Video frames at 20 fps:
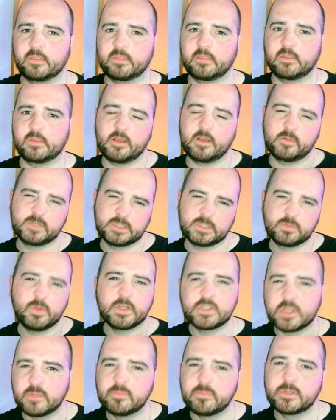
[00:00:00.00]
I'm
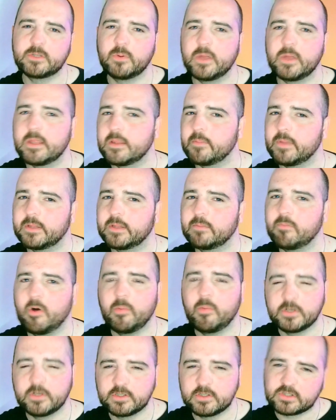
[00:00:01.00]
switching between them at the
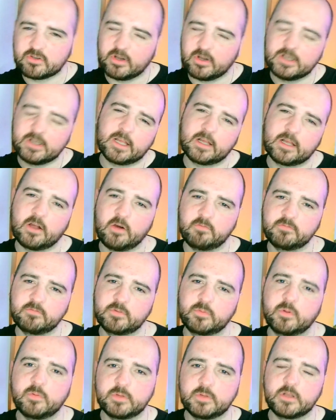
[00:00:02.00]
moment, just trying to get
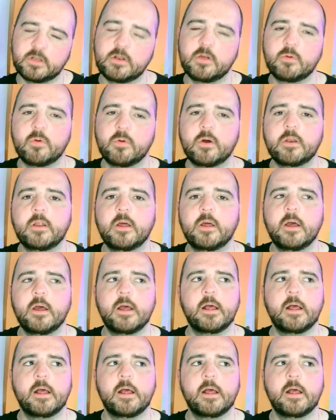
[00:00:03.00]
comfortable with the one,